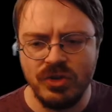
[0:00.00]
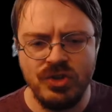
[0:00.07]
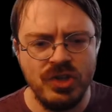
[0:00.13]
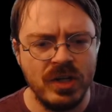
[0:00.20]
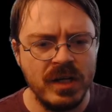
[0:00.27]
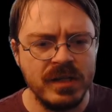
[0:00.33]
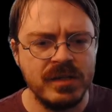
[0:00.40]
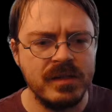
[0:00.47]

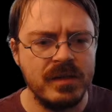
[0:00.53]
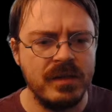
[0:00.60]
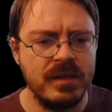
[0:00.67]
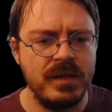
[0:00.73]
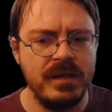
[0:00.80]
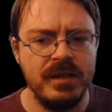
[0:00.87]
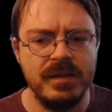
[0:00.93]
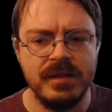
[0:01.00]
just
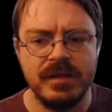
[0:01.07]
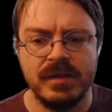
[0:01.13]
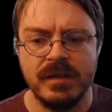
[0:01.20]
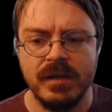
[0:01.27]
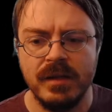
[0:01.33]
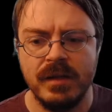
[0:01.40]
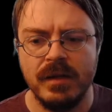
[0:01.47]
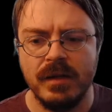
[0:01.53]

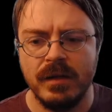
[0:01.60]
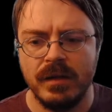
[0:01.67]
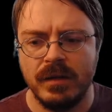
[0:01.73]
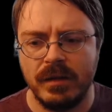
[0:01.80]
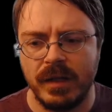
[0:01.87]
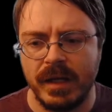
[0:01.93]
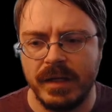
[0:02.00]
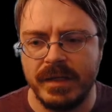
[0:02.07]
these
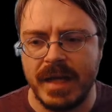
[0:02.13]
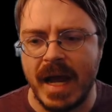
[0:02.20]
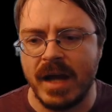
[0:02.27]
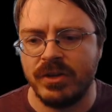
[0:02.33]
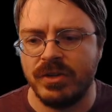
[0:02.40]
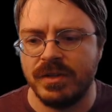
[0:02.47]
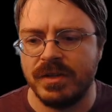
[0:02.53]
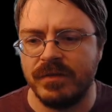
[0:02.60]
like
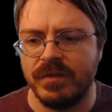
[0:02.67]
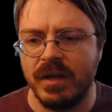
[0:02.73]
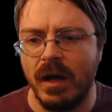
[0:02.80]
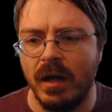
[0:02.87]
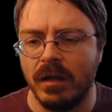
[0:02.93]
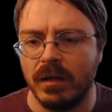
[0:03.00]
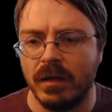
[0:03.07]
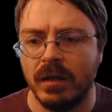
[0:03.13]
dashes of
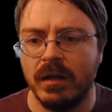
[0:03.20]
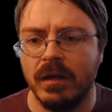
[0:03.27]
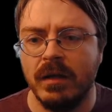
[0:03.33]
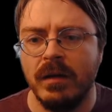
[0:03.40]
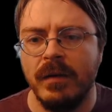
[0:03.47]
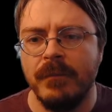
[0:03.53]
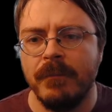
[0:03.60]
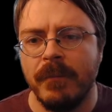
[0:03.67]
color
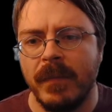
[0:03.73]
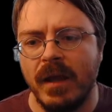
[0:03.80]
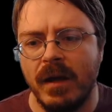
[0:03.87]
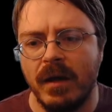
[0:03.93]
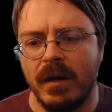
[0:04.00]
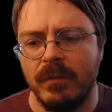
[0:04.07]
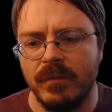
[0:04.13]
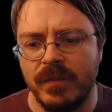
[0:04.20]

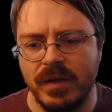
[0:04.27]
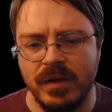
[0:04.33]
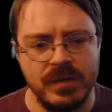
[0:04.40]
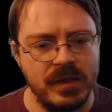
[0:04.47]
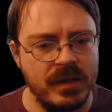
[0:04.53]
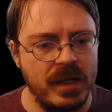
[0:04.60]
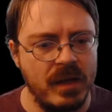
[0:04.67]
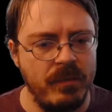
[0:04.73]

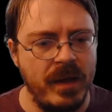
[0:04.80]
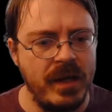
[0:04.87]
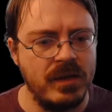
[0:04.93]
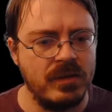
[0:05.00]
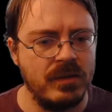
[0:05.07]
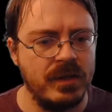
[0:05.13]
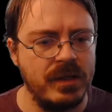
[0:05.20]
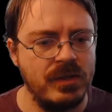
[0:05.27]
using like
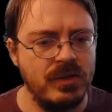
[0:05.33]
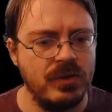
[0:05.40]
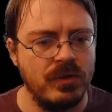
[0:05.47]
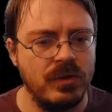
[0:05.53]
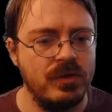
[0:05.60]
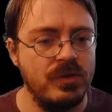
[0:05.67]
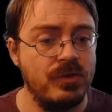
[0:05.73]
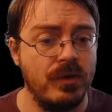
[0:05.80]
painterly
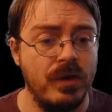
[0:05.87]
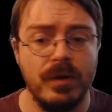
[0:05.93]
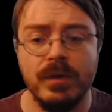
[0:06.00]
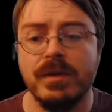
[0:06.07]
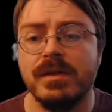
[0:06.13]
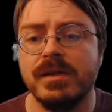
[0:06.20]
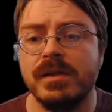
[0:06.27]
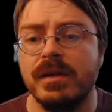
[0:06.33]

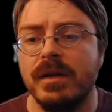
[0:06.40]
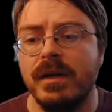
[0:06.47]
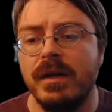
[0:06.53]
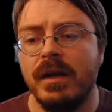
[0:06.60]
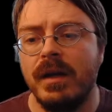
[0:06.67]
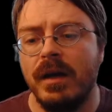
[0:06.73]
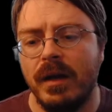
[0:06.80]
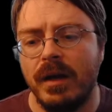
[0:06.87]
strokes.
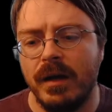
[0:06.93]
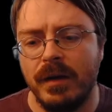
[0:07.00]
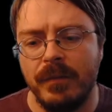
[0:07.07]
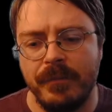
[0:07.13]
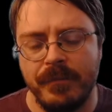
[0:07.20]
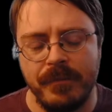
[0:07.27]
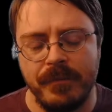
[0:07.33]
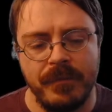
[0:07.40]

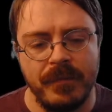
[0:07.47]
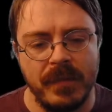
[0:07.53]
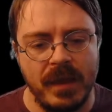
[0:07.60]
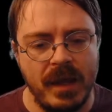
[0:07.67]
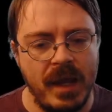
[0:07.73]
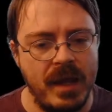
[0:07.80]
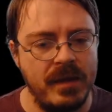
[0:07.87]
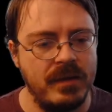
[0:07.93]

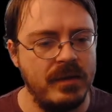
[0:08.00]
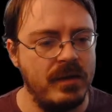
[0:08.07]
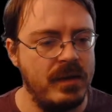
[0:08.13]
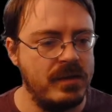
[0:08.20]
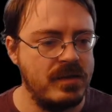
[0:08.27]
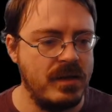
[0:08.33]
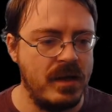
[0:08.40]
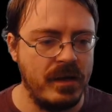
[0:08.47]
And
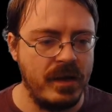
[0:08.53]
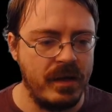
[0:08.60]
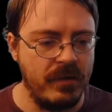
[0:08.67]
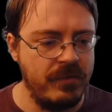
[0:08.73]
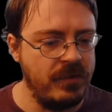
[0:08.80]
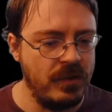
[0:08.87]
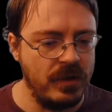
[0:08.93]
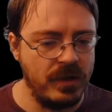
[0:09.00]
it's not like
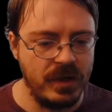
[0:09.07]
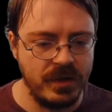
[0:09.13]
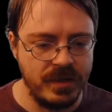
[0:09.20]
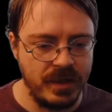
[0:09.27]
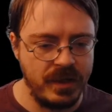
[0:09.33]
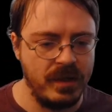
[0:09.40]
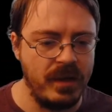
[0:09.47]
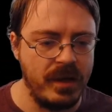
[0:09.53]
a fully
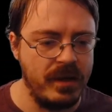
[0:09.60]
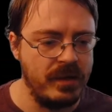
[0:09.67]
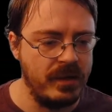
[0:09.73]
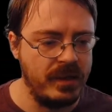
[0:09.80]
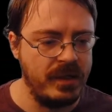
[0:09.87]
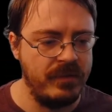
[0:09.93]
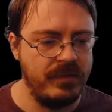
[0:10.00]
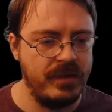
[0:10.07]
articulated
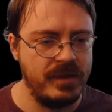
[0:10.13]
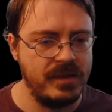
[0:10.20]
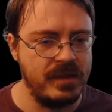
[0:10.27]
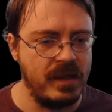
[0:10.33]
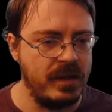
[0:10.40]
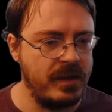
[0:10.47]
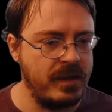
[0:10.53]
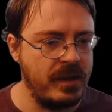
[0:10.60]
leaf. It's
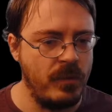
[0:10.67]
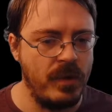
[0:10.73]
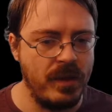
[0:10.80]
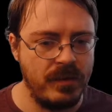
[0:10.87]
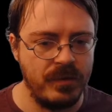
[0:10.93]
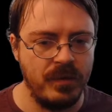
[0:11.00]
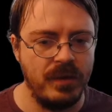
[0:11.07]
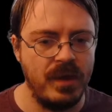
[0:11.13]
not like they
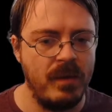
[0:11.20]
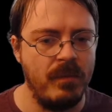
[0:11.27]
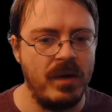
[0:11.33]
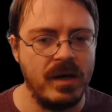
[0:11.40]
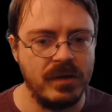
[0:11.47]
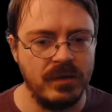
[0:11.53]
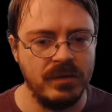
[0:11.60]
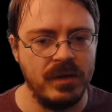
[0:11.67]
went through and they
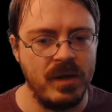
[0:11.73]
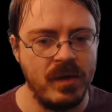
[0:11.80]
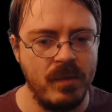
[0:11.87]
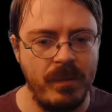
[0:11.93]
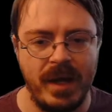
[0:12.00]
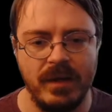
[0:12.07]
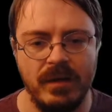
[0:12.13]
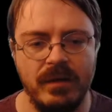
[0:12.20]
modeled all the
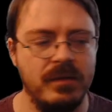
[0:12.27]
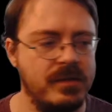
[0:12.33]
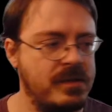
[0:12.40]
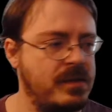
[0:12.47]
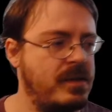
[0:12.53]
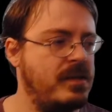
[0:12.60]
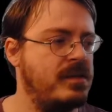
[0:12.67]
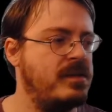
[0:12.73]
petals
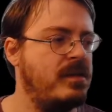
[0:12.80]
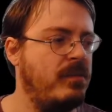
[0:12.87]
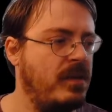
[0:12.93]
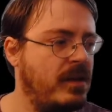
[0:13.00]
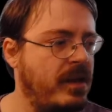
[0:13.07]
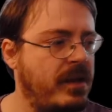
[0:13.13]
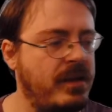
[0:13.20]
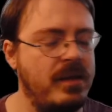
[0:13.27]
and then
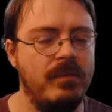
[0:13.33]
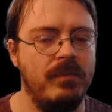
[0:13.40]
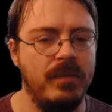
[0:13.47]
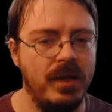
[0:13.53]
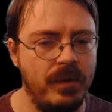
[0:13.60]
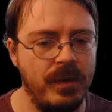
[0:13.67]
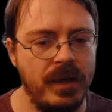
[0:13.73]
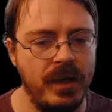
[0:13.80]
simulated them
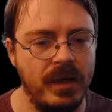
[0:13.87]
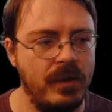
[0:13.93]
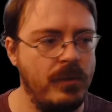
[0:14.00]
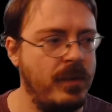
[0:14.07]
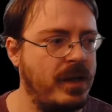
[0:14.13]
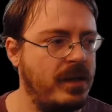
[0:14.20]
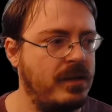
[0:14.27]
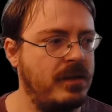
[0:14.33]
blowing in the
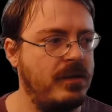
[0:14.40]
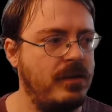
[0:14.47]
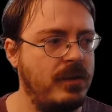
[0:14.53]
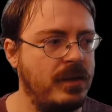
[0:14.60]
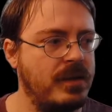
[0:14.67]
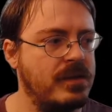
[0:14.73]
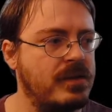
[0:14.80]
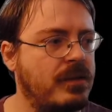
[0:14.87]
wind and
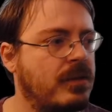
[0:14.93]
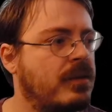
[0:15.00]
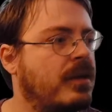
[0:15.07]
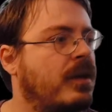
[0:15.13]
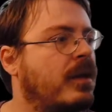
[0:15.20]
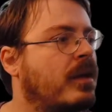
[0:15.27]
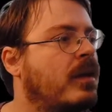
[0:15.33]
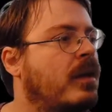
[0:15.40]
doing this whole
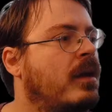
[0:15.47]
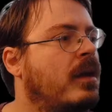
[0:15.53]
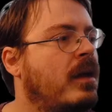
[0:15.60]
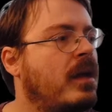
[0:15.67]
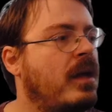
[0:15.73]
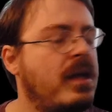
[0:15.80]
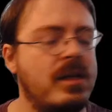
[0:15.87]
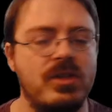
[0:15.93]
thing.
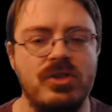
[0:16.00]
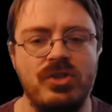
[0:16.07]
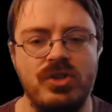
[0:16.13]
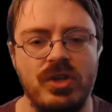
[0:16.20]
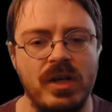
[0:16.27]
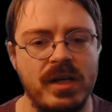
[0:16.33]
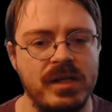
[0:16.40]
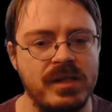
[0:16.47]
It's
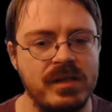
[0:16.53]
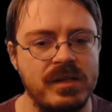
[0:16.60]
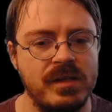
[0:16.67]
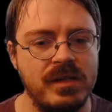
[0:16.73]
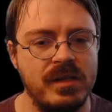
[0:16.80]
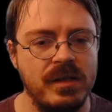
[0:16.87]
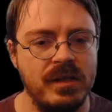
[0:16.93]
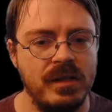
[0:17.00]

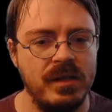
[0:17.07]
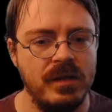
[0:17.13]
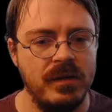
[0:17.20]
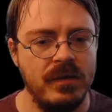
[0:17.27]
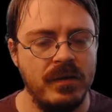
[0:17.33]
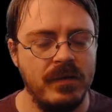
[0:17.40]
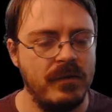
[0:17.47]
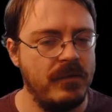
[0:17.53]
just
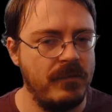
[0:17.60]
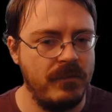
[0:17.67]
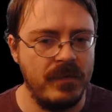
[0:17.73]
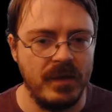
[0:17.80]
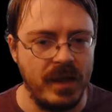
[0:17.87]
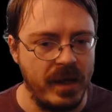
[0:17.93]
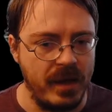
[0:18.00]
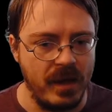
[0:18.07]

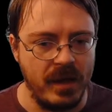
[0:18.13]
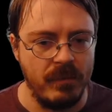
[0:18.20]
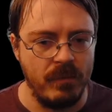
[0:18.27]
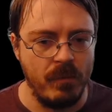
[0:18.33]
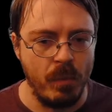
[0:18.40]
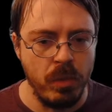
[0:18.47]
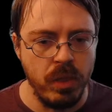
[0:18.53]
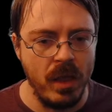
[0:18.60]
like a
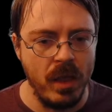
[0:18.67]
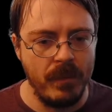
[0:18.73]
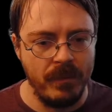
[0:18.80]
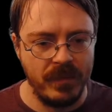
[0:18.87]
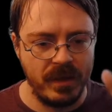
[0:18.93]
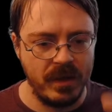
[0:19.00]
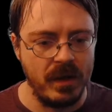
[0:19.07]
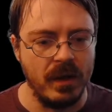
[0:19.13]
blip
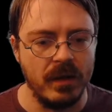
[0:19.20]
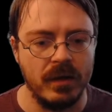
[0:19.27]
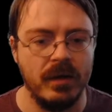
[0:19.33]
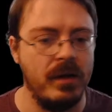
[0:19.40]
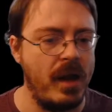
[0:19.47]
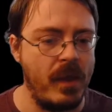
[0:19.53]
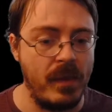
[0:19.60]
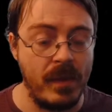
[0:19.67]

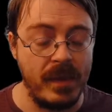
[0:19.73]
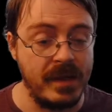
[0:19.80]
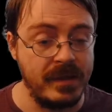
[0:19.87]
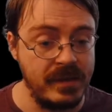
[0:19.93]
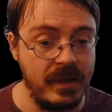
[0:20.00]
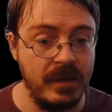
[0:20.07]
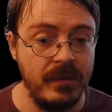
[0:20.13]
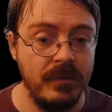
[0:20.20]
color and then
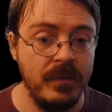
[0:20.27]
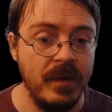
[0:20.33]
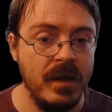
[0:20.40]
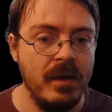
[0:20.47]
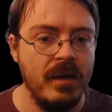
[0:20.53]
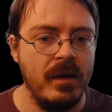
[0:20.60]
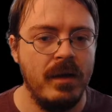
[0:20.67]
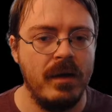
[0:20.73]
that's it.
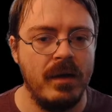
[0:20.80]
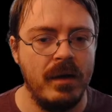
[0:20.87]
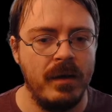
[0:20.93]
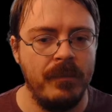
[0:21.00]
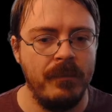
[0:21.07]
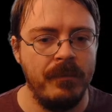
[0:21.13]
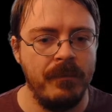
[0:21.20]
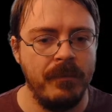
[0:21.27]

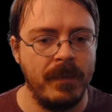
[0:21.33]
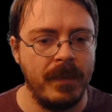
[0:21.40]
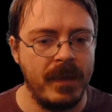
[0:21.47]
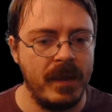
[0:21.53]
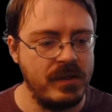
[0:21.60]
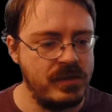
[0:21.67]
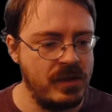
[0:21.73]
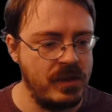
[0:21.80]
And
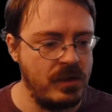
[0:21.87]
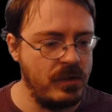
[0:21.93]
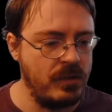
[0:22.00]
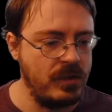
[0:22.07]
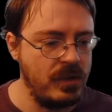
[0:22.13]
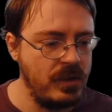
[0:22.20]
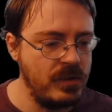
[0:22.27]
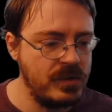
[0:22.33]

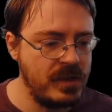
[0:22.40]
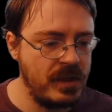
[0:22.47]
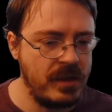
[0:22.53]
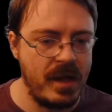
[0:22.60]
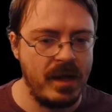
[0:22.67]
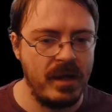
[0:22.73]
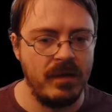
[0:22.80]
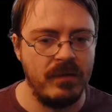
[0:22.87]
so using
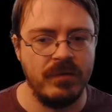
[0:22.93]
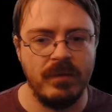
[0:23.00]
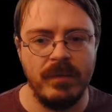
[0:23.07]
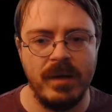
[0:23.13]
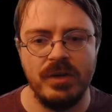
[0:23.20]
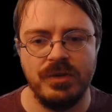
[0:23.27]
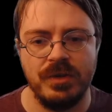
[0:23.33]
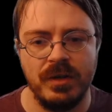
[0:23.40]
that
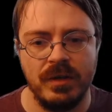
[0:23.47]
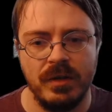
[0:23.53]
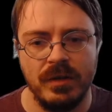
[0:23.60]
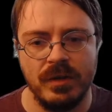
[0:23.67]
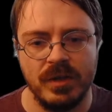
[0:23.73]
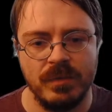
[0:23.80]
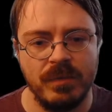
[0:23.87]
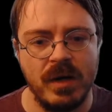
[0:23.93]
information,
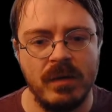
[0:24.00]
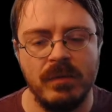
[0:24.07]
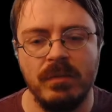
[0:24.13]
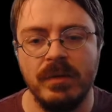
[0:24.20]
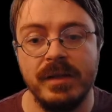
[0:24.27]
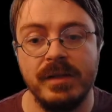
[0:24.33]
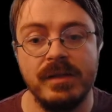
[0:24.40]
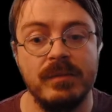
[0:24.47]
there's
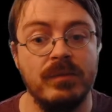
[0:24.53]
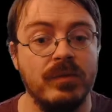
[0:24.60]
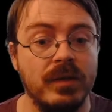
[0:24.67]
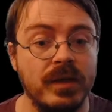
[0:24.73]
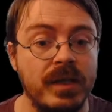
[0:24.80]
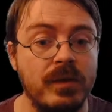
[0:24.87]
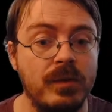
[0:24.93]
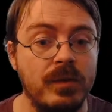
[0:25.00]
probably some
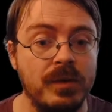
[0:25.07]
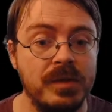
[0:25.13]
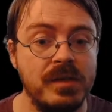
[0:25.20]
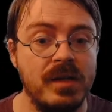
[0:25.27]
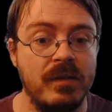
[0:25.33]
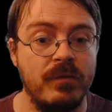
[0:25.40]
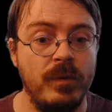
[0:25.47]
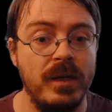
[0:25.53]
really cool
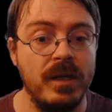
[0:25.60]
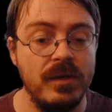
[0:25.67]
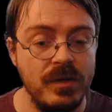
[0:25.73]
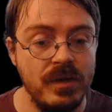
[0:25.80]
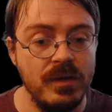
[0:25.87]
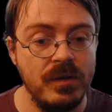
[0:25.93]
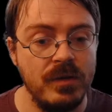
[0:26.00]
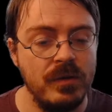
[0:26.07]
stuff we can
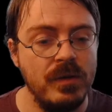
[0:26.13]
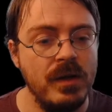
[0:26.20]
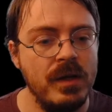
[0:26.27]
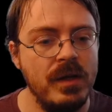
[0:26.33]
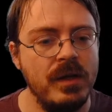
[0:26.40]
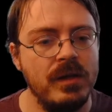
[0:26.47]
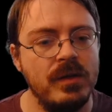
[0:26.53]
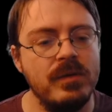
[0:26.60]
do
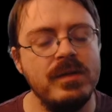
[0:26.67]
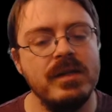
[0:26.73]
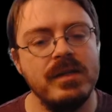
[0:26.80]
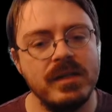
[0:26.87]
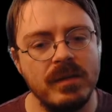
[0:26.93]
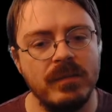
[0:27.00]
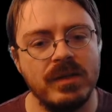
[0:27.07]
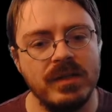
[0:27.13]
using
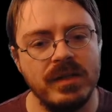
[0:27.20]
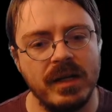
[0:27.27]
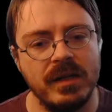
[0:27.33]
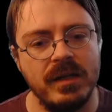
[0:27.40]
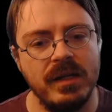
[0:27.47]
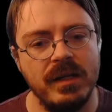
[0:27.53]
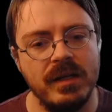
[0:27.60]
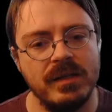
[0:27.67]
similar
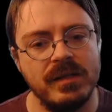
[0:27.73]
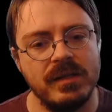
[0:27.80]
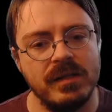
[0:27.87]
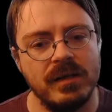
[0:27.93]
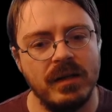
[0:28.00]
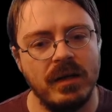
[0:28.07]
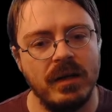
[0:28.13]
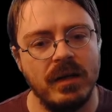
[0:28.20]

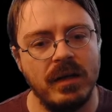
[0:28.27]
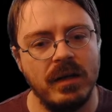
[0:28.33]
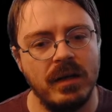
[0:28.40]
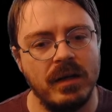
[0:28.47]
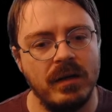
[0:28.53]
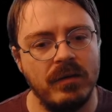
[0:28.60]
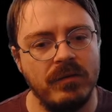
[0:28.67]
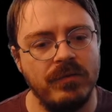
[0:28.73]
techniques
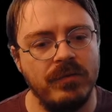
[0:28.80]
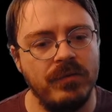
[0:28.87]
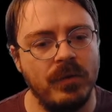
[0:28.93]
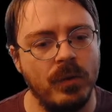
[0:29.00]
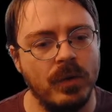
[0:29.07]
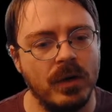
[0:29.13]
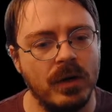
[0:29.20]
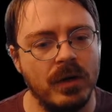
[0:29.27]

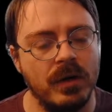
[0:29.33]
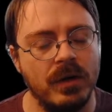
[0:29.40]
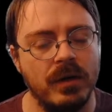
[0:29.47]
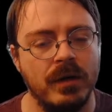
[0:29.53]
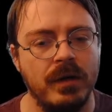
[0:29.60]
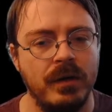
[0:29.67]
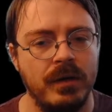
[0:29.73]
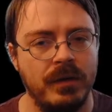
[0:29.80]

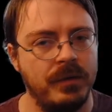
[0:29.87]
for